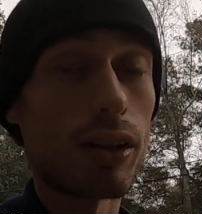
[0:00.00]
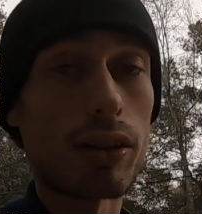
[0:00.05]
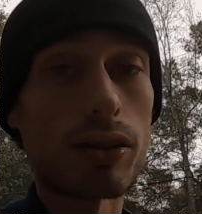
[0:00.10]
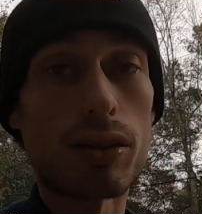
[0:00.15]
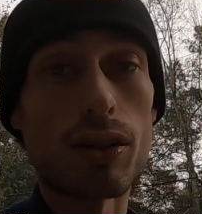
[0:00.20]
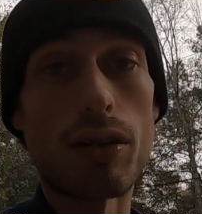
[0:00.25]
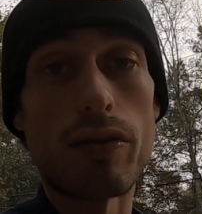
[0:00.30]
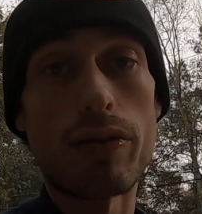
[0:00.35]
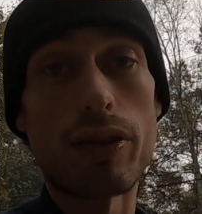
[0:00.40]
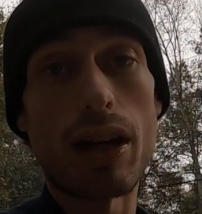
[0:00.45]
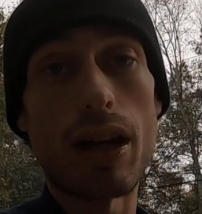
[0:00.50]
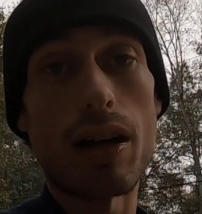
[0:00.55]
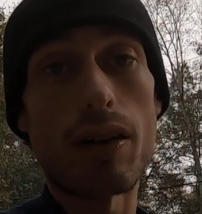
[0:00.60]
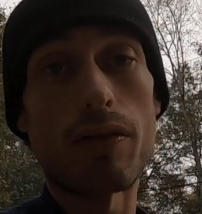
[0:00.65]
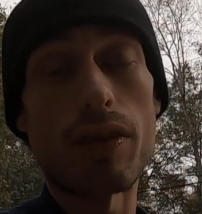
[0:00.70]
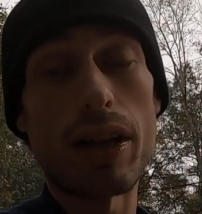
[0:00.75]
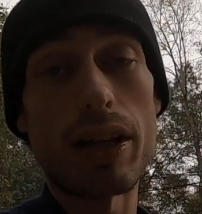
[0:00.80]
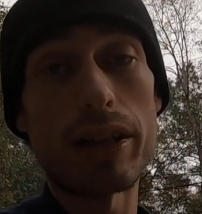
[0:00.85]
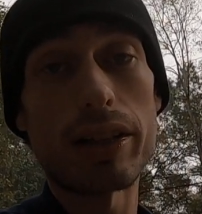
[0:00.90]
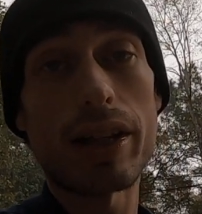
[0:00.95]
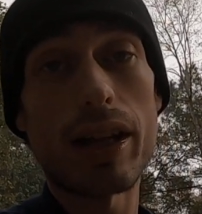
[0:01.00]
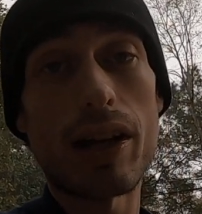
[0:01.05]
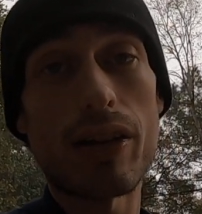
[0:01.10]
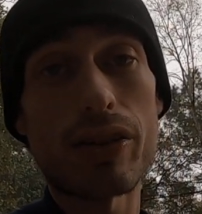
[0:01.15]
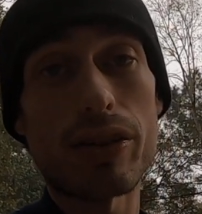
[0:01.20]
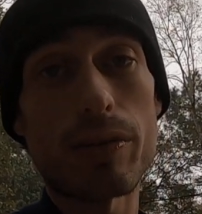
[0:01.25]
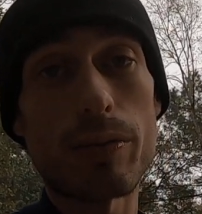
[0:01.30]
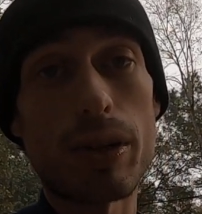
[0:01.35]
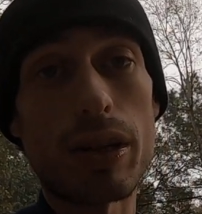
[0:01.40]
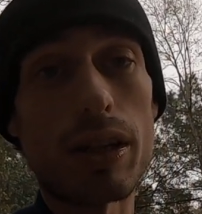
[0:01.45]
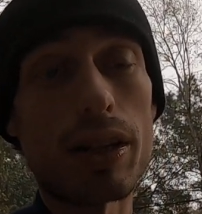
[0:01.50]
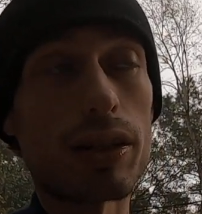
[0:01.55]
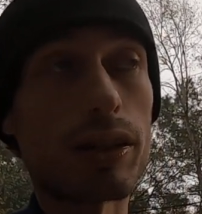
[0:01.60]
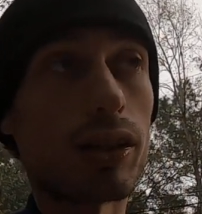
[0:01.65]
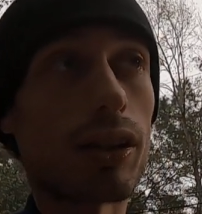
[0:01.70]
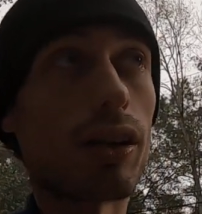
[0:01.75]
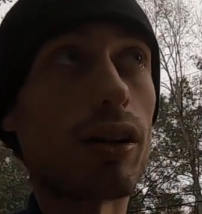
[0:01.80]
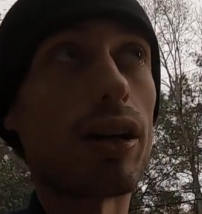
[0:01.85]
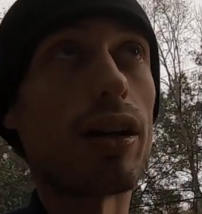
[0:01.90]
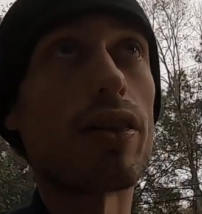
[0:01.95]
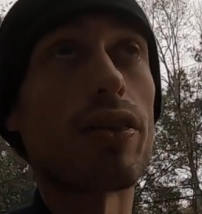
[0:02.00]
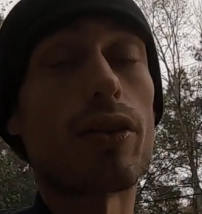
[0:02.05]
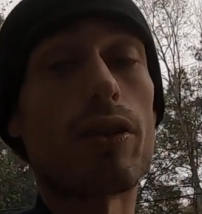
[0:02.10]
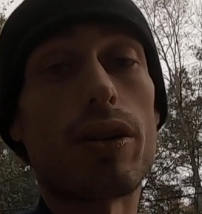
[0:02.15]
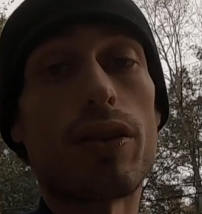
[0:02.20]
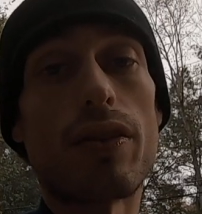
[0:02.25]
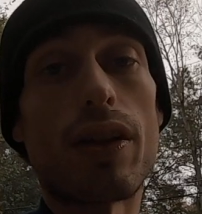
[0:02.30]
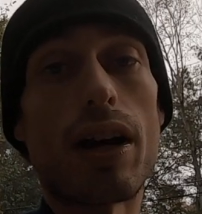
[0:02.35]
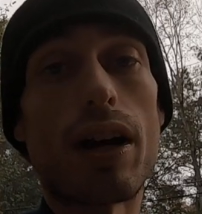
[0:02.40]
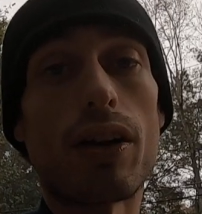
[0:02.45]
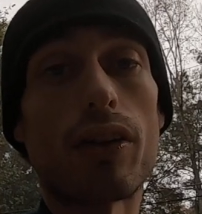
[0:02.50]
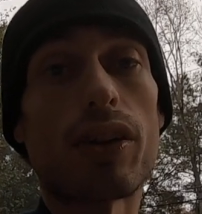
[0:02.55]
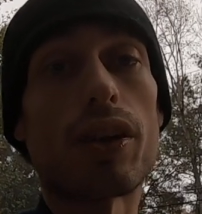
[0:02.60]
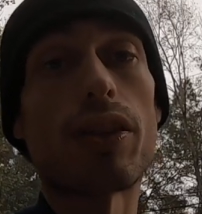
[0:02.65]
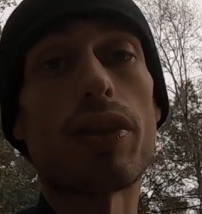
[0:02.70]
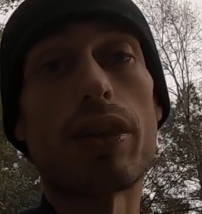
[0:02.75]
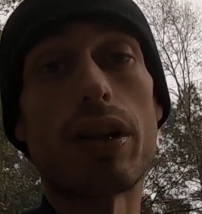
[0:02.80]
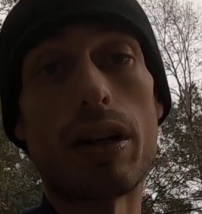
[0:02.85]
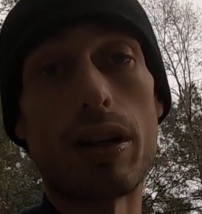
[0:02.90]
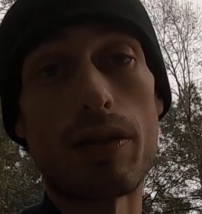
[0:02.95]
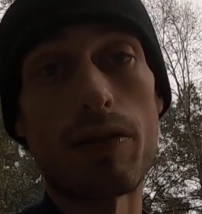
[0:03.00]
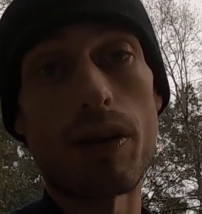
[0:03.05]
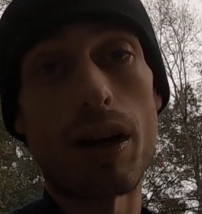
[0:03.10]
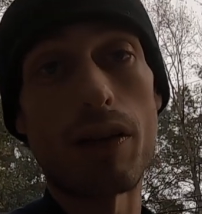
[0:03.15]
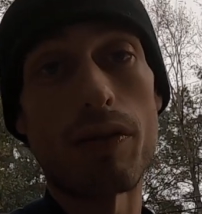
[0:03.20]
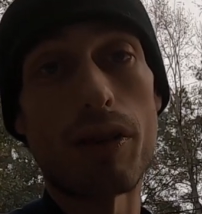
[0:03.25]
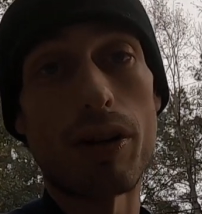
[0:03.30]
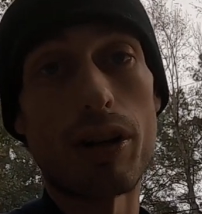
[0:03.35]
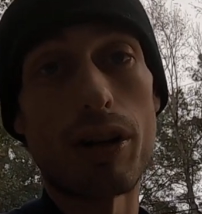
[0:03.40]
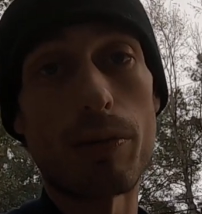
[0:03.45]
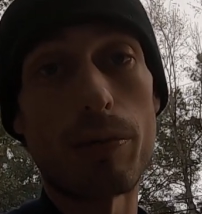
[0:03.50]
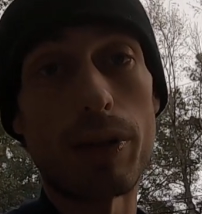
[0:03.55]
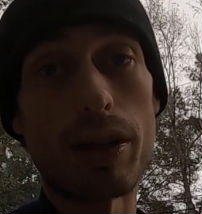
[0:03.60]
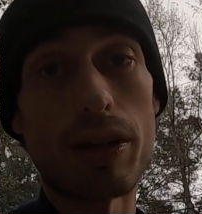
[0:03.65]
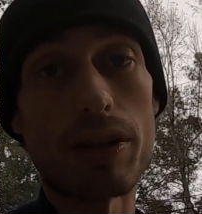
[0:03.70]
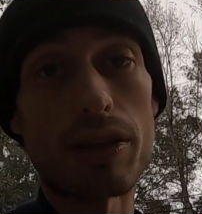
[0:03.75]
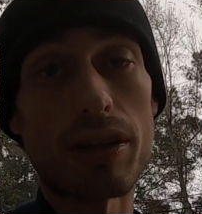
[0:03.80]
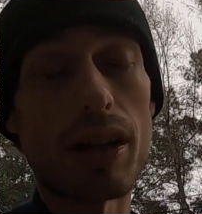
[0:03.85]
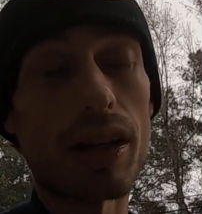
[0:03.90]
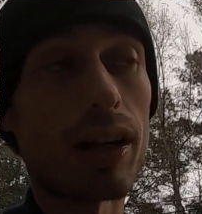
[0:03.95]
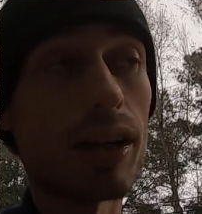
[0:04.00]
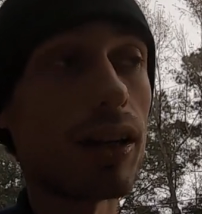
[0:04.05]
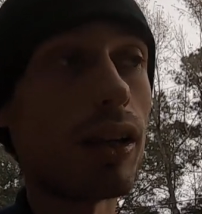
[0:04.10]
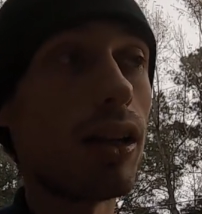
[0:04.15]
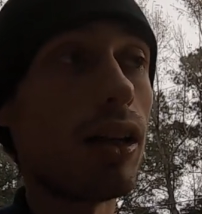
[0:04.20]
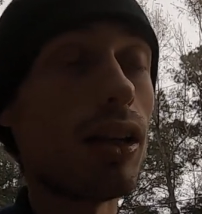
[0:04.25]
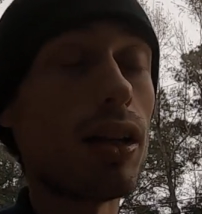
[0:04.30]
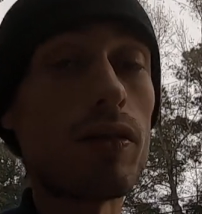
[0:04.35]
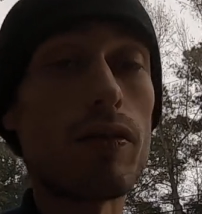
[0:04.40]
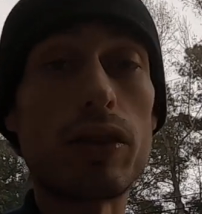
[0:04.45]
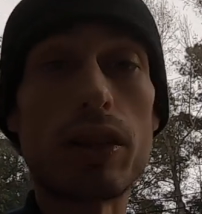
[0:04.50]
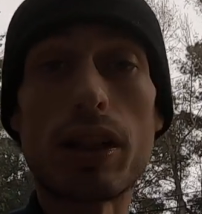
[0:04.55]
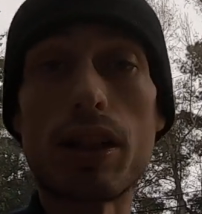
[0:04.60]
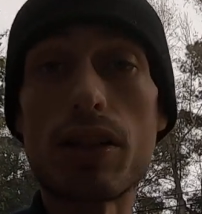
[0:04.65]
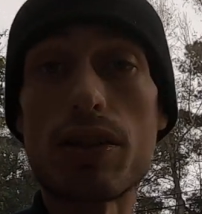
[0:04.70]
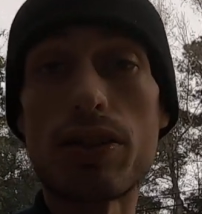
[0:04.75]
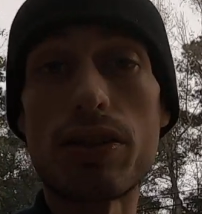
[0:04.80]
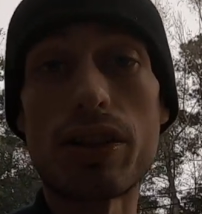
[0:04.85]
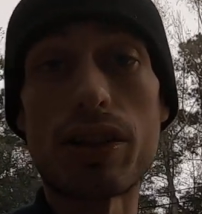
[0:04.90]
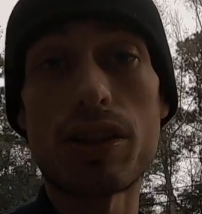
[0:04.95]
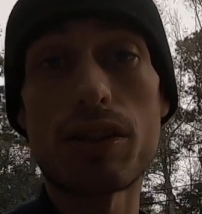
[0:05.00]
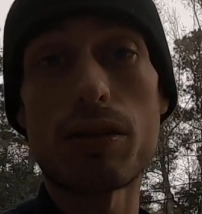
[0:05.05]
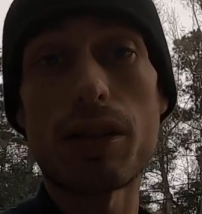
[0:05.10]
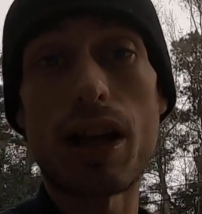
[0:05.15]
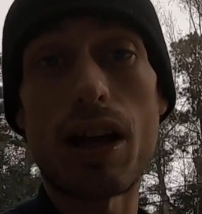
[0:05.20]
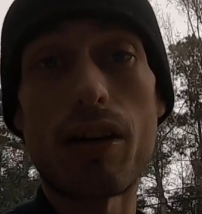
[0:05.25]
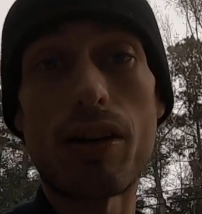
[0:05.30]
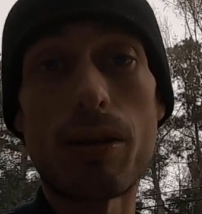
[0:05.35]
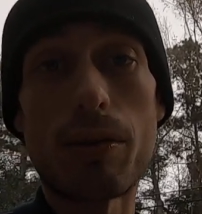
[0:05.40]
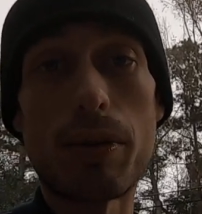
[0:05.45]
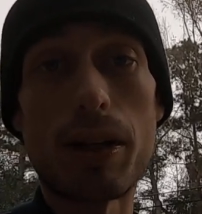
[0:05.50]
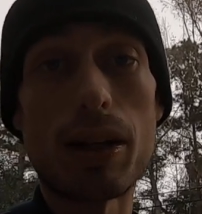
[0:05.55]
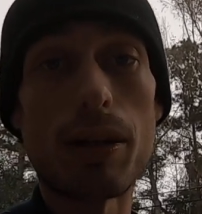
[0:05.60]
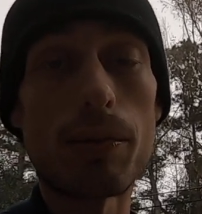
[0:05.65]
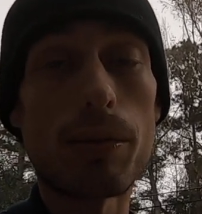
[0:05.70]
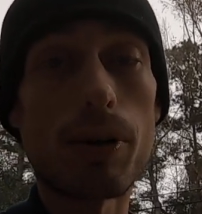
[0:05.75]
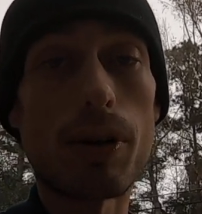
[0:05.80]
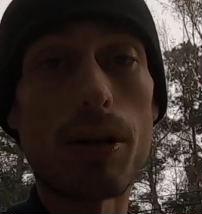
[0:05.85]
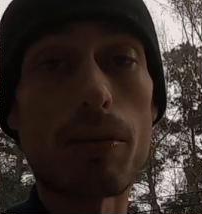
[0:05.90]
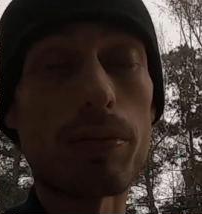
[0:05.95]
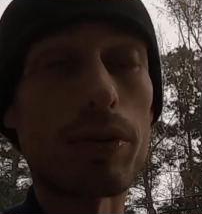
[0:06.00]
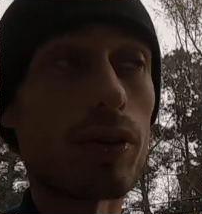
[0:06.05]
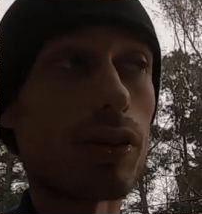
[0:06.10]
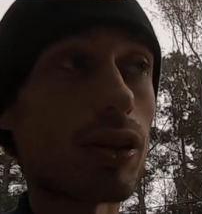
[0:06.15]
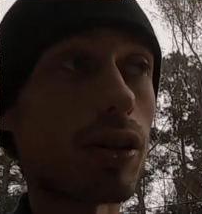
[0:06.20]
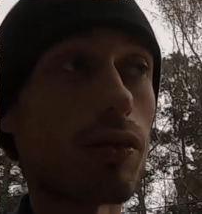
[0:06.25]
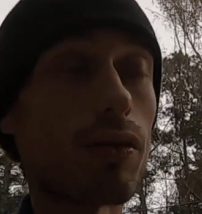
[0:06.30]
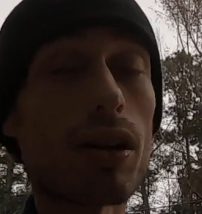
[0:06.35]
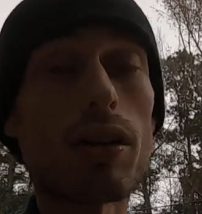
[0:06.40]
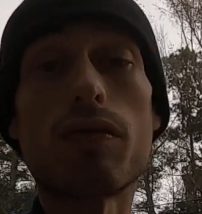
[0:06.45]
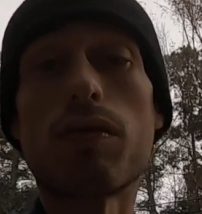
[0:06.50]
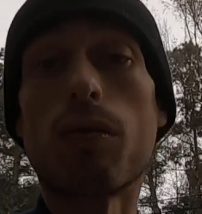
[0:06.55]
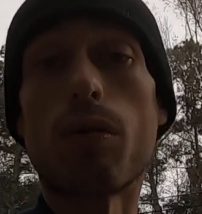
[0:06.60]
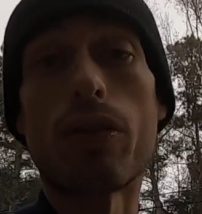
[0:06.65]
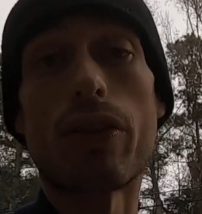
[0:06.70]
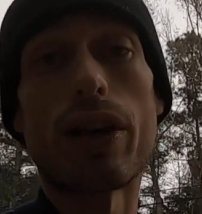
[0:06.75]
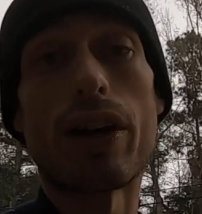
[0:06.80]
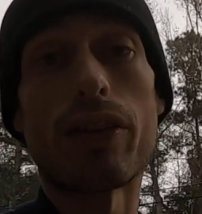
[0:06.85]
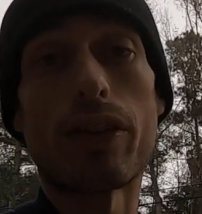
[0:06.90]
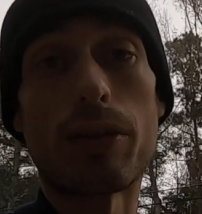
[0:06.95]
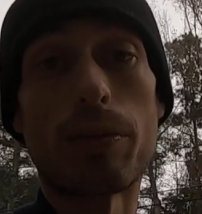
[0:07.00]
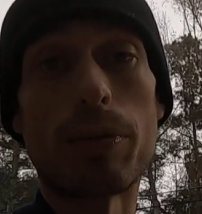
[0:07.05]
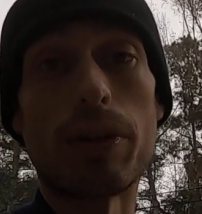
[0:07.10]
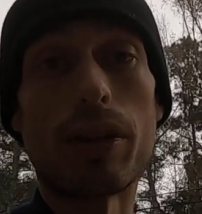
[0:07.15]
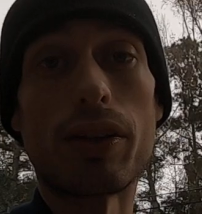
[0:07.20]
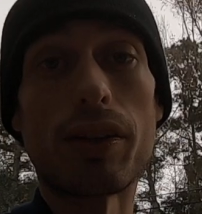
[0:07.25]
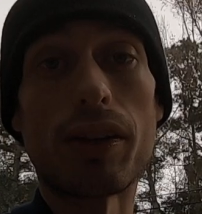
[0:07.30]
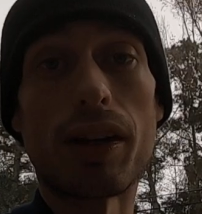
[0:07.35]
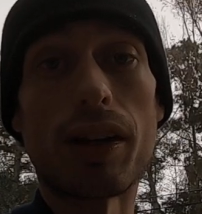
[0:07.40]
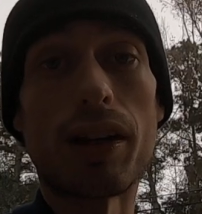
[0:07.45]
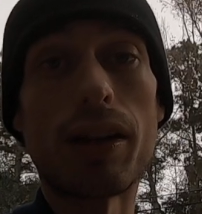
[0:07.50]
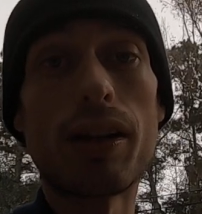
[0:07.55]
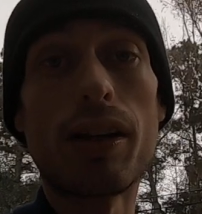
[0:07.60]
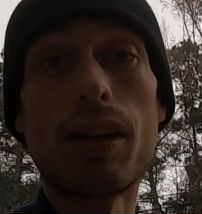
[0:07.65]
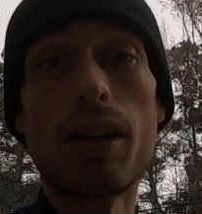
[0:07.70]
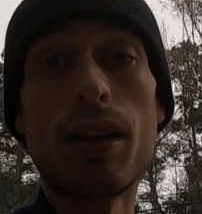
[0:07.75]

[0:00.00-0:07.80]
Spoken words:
So if you have 8 gallons a minute, you're at 3,000, 3,500 PSI. If you get a 6 gallon a minute pump, you can run 4,000 PSI.